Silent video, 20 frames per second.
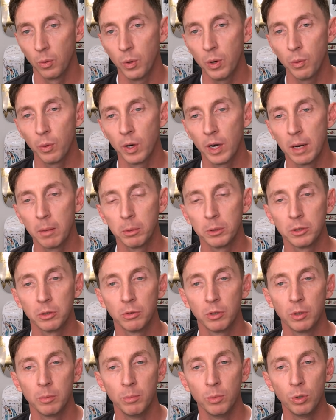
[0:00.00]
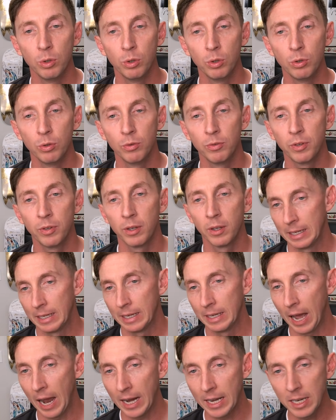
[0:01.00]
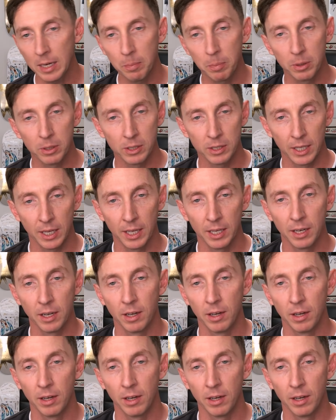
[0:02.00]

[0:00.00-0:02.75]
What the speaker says: we were able to remove 90%